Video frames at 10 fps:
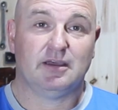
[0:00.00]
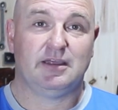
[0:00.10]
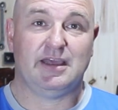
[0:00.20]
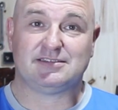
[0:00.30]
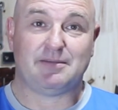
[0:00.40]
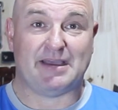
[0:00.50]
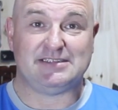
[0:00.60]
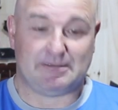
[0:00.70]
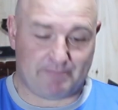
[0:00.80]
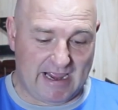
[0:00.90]
Here's the
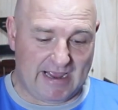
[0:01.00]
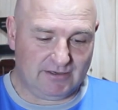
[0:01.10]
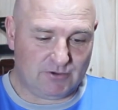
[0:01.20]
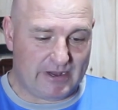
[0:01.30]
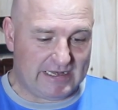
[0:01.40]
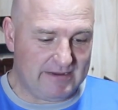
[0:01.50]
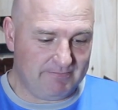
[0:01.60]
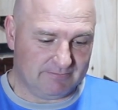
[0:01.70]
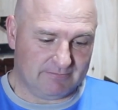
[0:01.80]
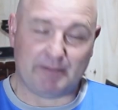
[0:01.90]
basic plan.
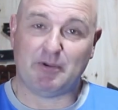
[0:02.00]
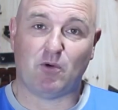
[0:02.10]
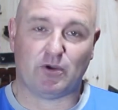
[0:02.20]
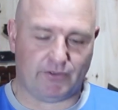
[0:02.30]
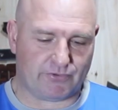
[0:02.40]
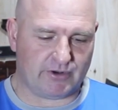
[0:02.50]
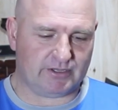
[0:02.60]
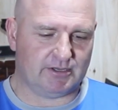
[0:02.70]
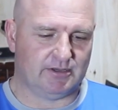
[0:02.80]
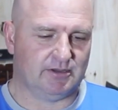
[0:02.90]
Quickly, let me walk you through it.